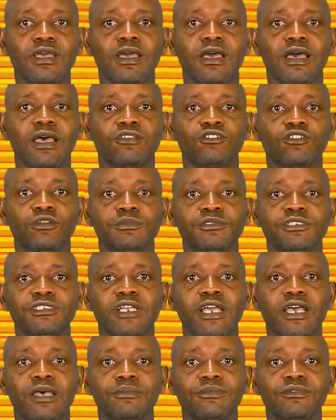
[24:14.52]
and some
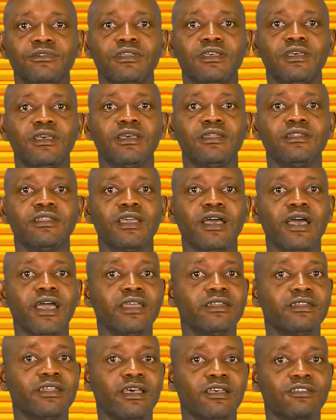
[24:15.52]
charms. The
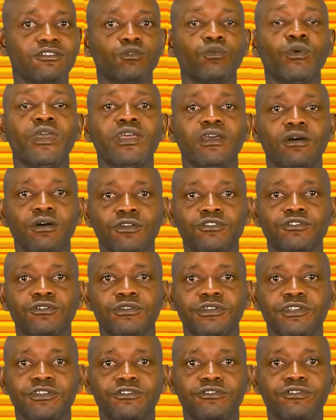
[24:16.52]
hideouts were also
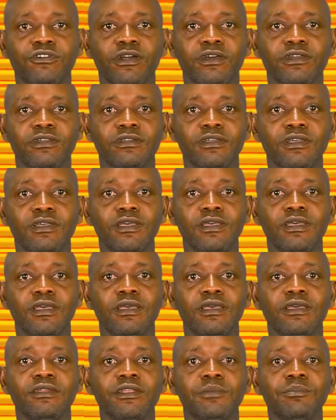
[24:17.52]
destroyed.
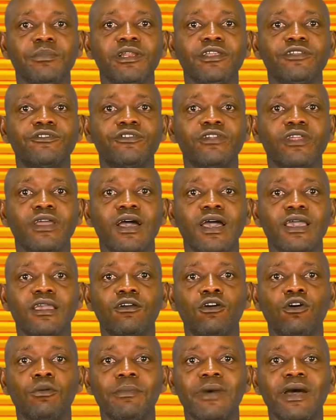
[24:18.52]
The military high
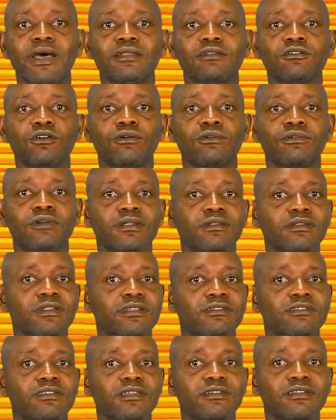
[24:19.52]
command
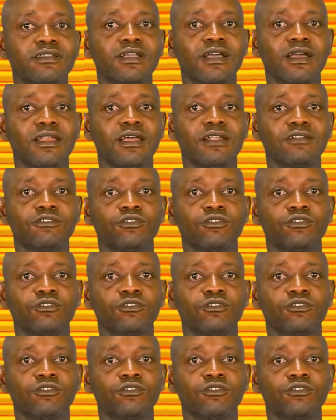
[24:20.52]
congratulated the gallant